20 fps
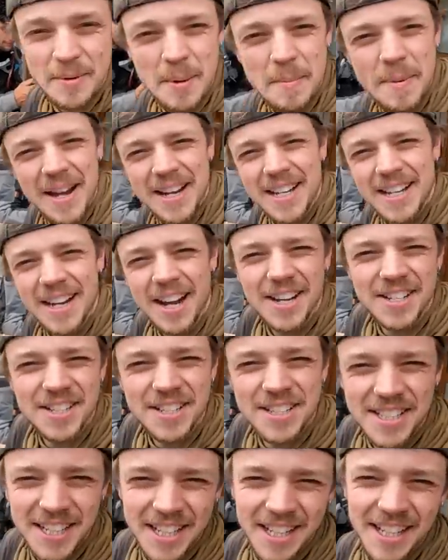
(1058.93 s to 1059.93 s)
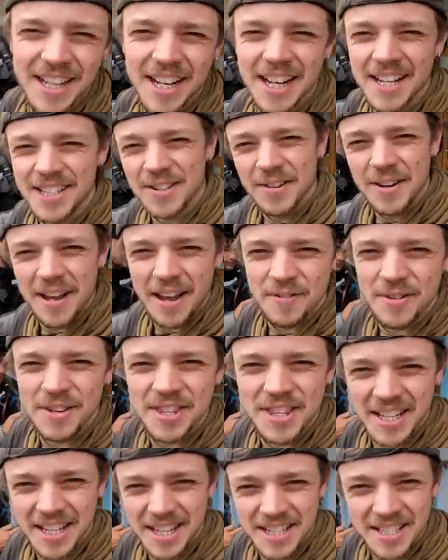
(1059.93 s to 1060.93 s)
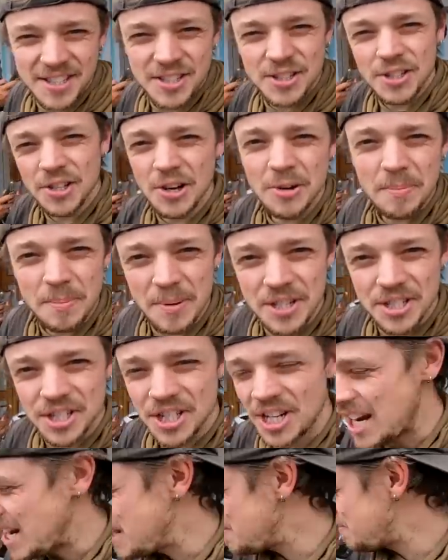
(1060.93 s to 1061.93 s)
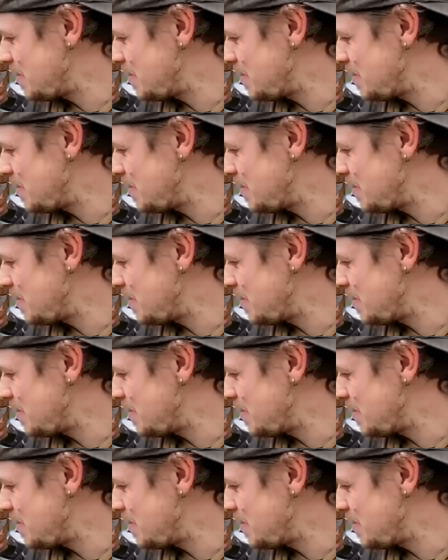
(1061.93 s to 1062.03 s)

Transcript: We're back in Argentina, so everything is super cheap.